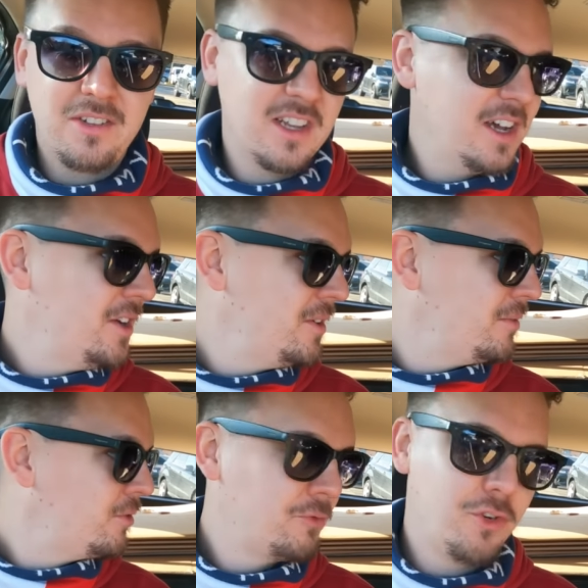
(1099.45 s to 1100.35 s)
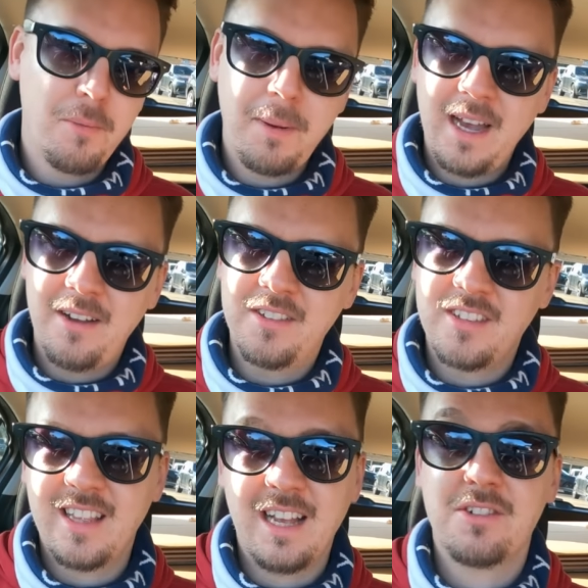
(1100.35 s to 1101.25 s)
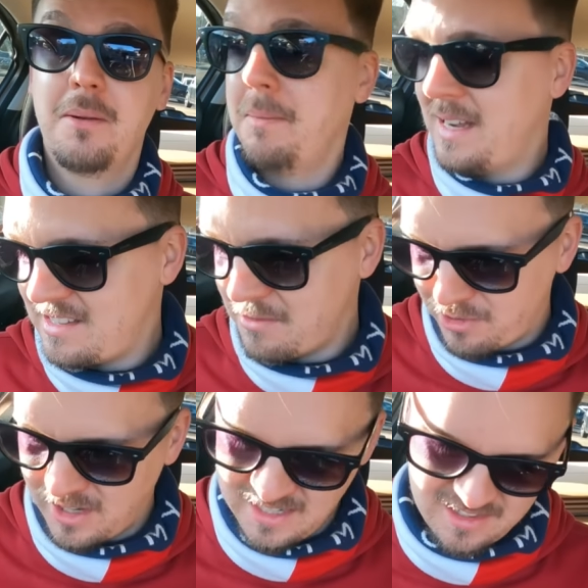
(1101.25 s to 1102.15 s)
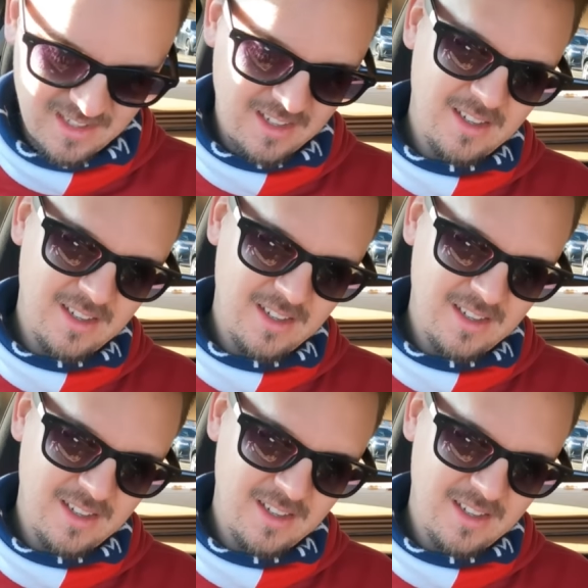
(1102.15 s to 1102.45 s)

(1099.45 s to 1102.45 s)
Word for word: So from four pounds, that was an amazing find.